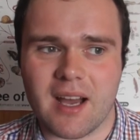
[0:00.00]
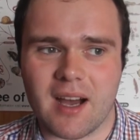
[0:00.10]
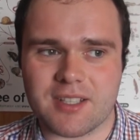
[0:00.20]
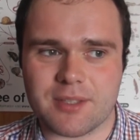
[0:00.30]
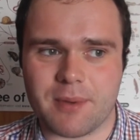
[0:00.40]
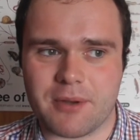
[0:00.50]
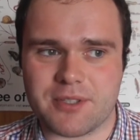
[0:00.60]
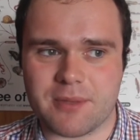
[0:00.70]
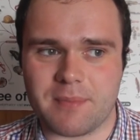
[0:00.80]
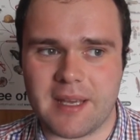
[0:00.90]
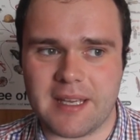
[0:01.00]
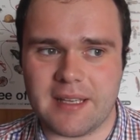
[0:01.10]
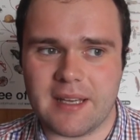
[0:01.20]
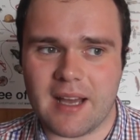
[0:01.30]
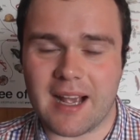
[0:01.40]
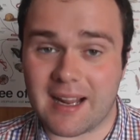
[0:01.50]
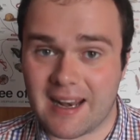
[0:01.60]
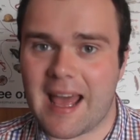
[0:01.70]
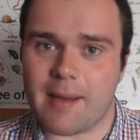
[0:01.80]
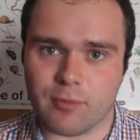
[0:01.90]
are supposed to be a
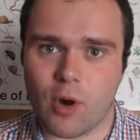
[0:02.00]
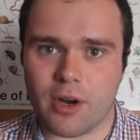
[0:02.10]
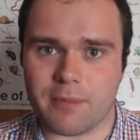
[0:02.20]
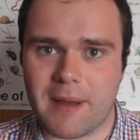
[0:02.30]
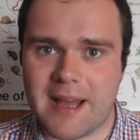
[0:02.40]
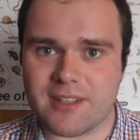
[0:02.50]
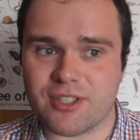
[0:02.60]
glam rock band,